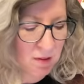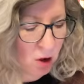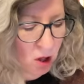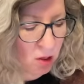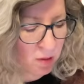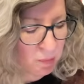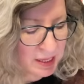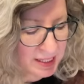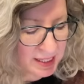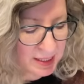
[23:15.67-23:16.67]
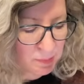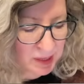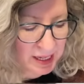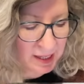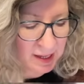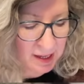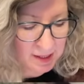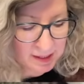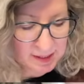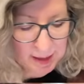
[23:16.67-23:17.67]
all the pieces be
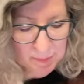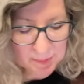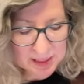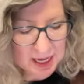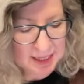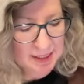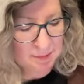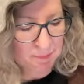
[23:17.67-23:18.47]
the same size,